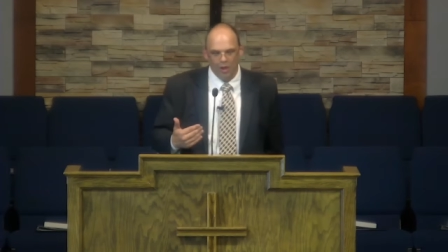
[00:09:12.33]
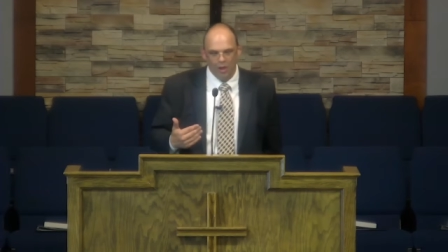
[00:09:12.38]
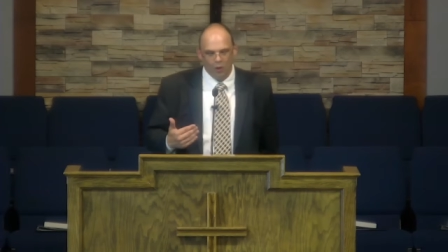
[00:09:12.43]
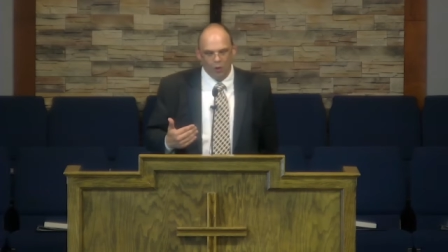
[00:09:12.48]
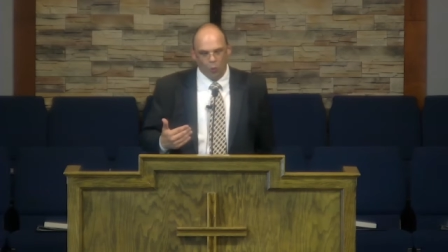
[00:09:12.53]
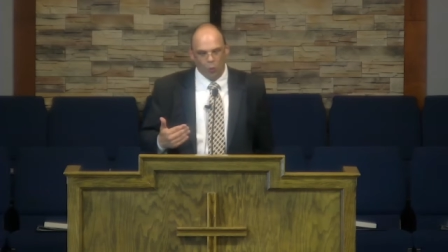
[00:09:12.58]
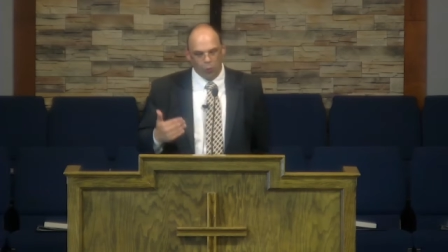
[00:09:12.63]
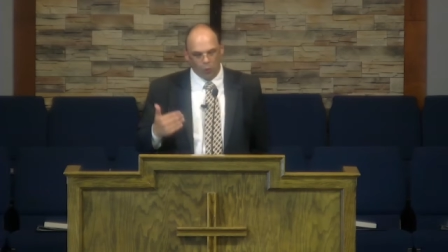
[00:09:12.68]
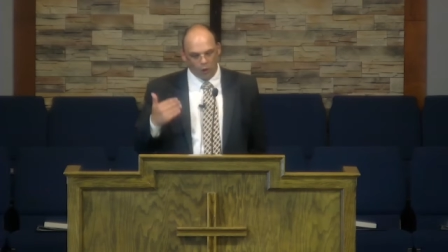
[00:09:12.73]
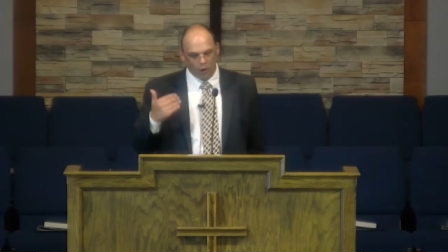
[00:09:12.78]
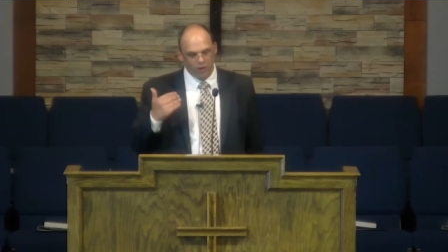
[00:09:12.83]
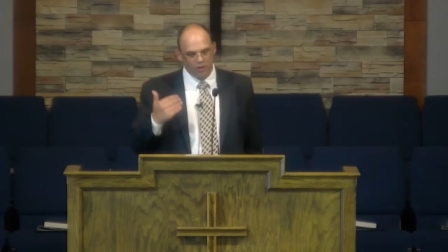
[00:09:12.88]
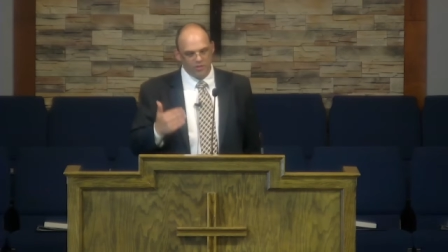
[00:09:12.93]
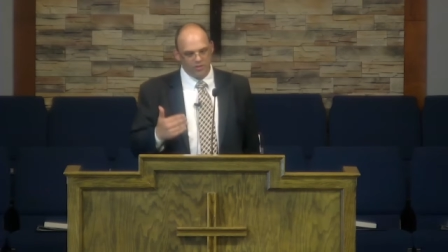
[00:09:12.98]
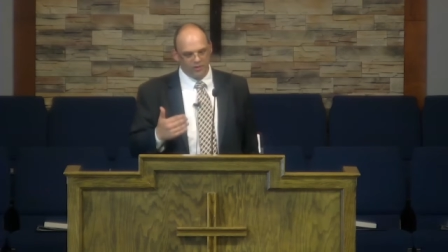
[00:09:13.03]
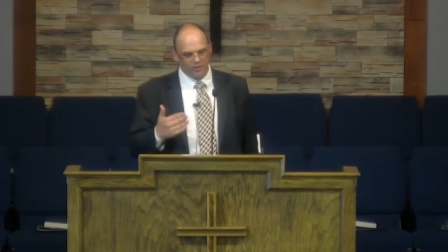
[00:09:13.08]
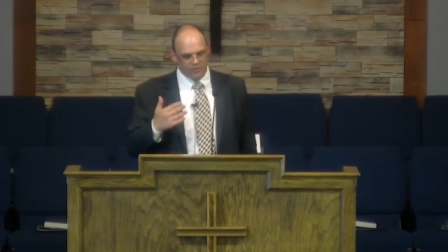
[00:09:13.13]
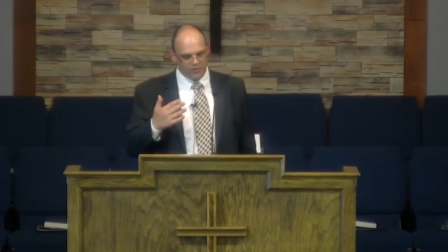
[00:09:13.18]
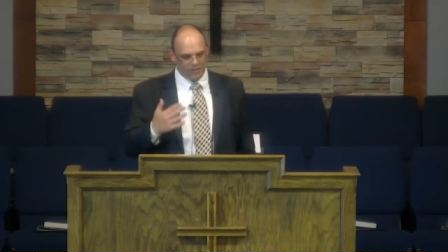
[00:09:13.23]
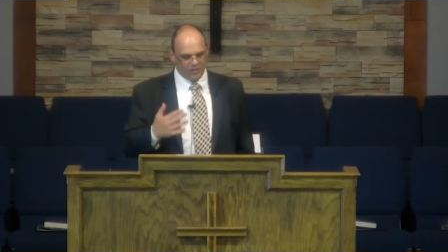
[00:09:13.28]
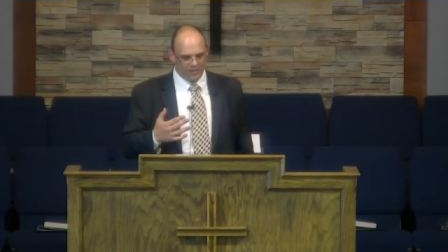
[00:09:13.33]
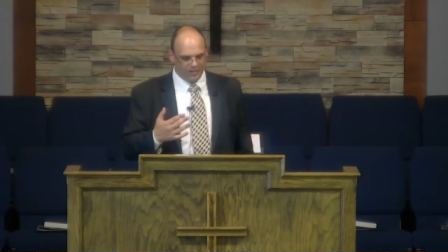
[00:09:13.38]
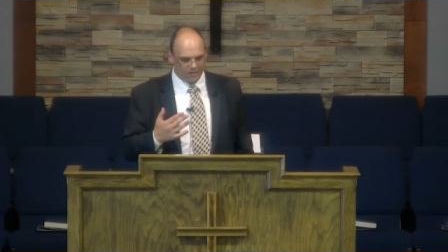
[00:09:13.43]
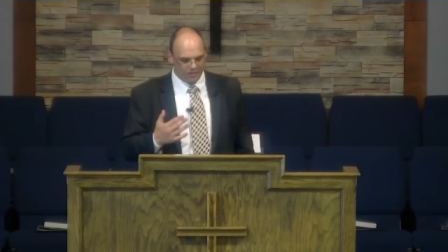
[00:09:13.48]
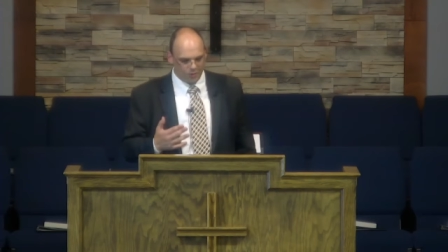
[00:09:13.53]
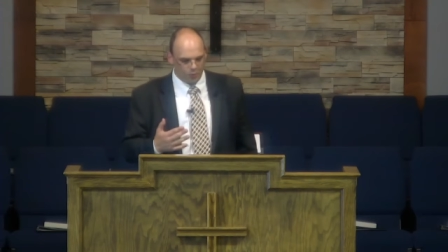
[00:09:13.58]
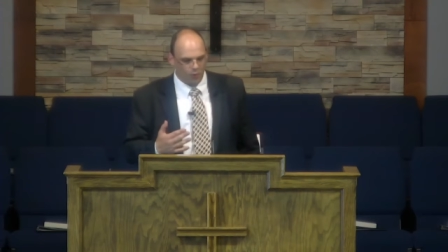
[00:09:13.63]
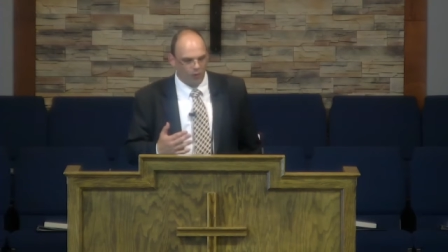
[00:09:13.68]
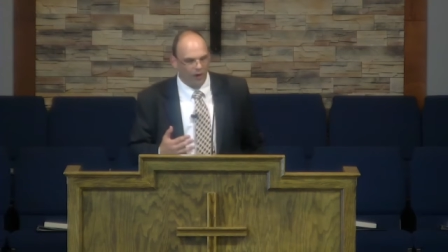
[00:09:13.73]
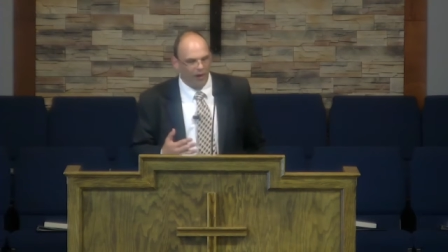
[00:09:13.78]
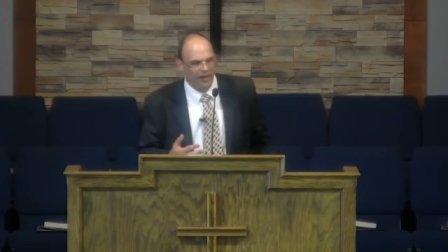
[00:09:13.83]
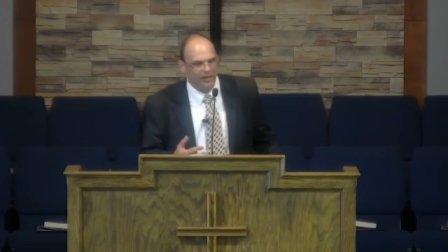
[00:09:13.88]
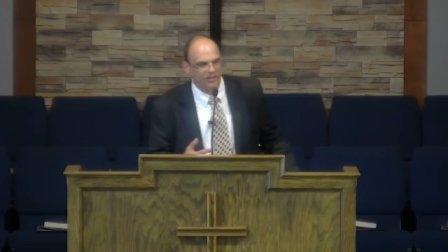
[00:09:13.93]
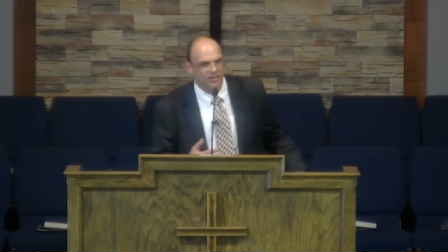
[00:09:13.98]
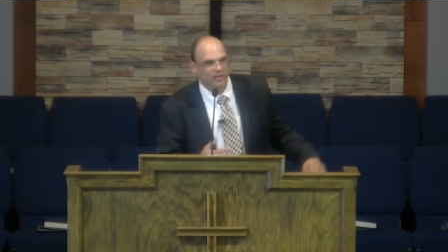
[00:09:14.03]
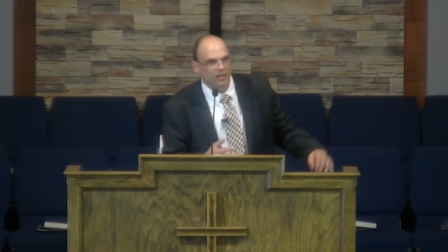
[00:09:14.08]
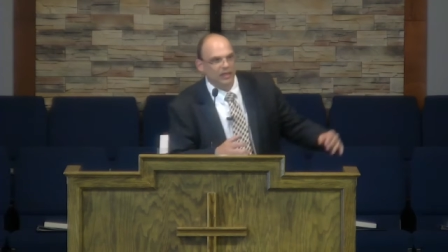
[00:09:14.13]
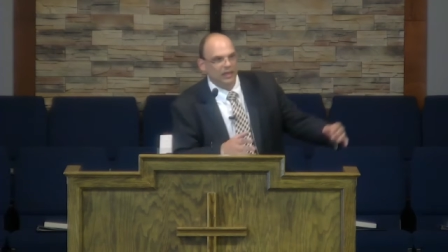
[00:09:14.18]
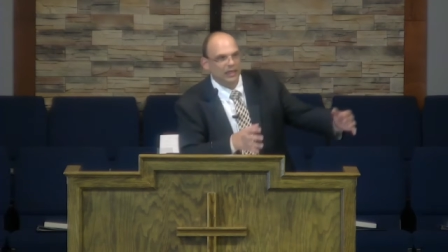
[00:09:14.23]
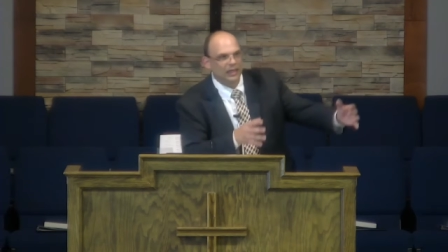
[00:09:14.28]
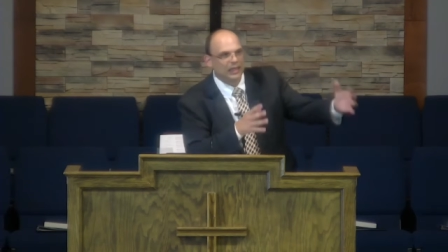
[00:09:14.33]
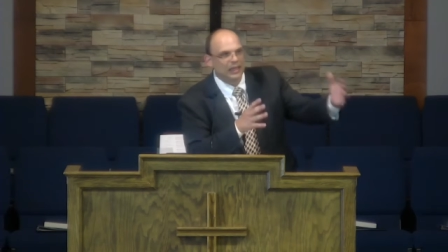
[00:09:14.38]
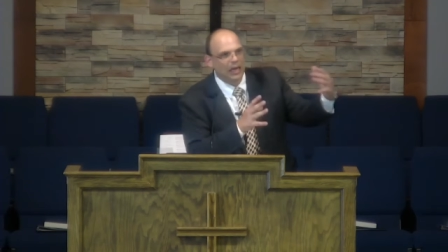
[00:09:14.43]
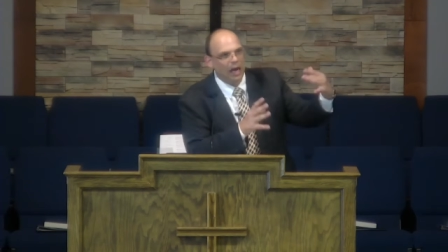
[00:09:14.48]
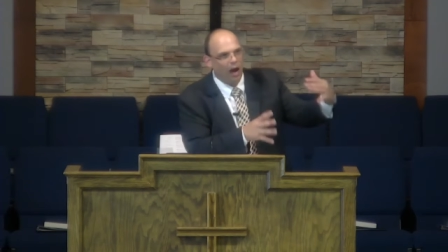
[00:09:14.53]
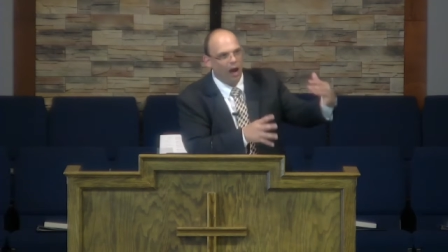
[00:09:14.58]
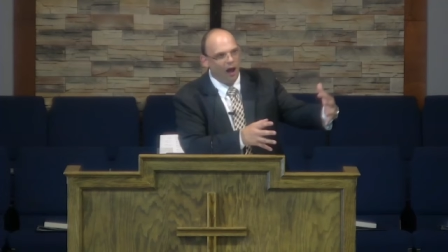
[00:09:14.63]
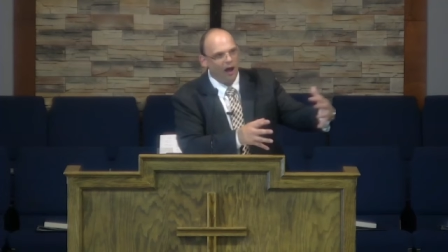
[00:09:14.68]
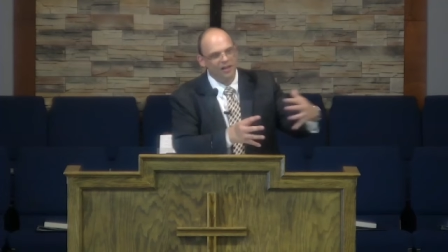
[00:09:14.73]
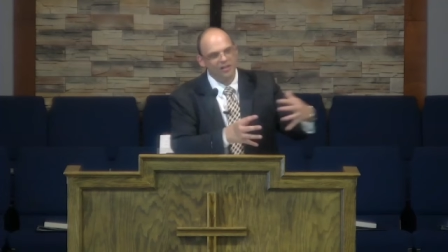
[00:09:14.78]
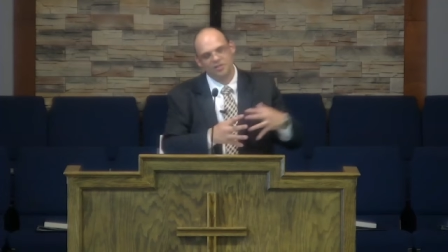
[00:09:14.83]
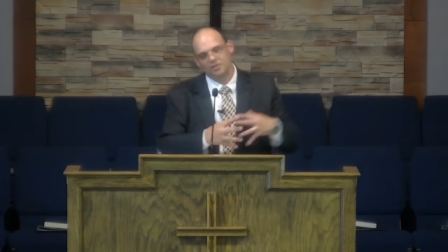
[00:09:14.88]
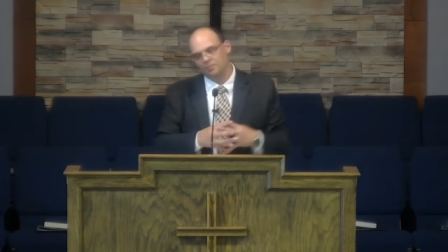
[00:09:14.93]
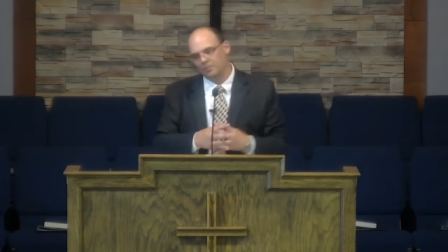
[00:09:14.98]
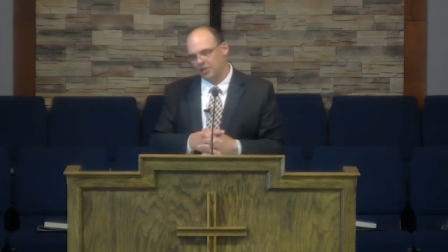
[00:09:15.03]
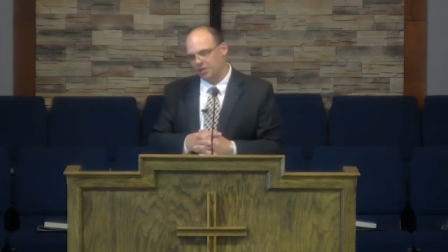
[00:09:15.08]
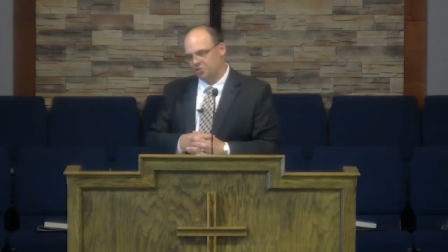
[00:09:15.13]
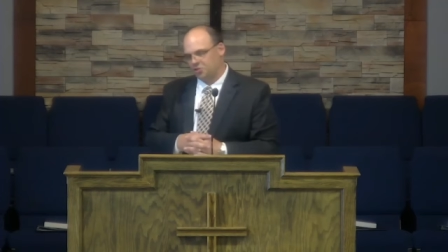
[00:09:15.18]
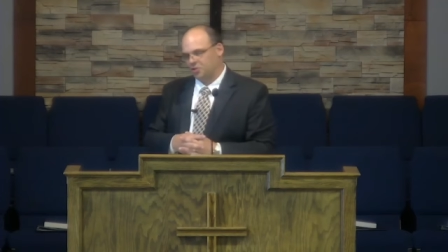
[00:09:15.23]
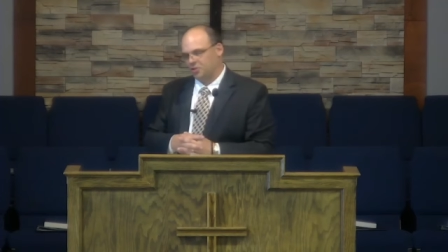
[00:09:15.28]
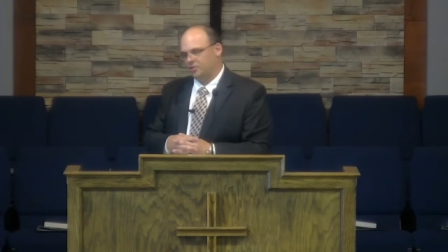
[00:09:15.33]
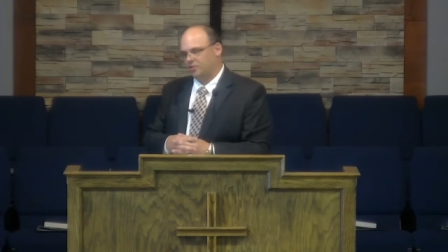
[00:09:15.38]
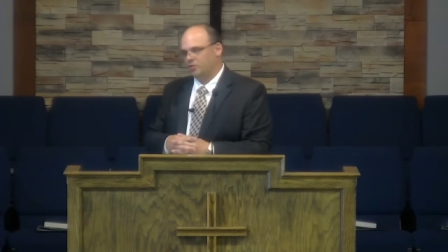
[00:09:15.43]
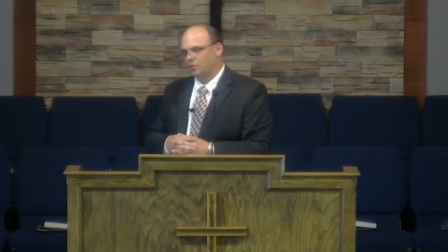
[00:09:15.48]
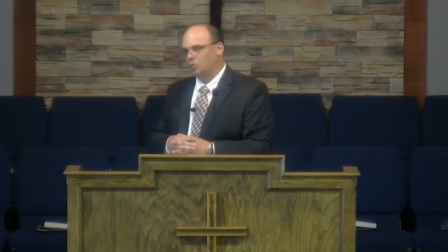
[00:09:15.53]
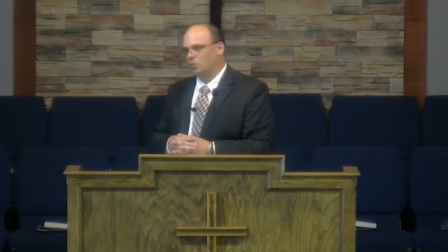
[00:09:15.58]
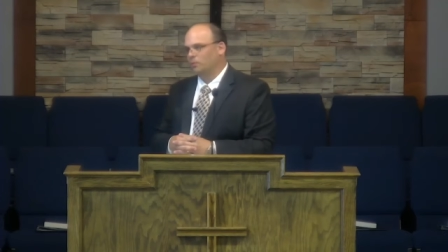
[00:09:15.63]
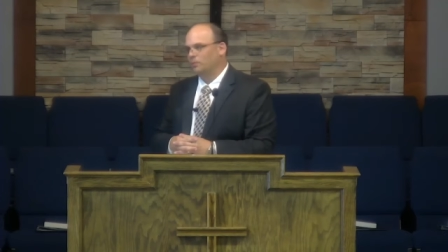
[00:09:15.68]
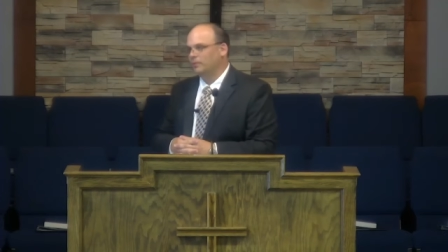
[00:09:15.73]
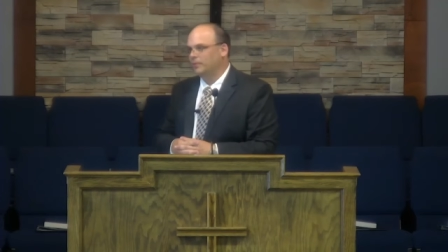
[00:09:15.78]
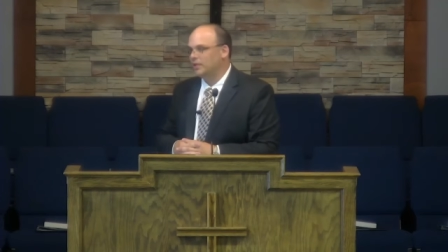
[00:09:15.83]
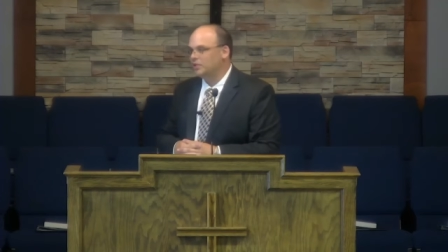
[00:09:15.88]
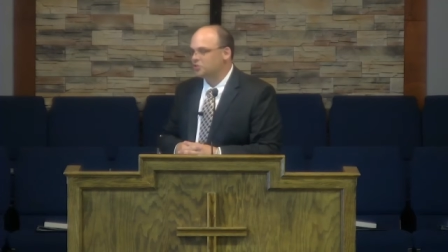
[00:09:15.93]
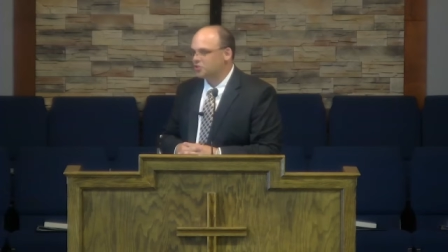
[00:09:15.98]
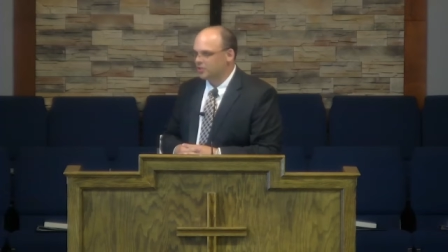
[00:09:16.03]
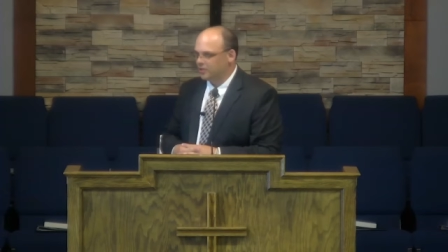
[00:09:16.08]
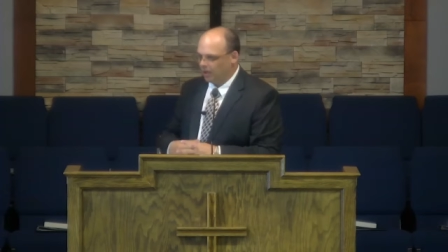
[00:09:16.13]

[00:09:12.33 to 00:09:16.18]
words of Jesus Christ, God's mission, the mission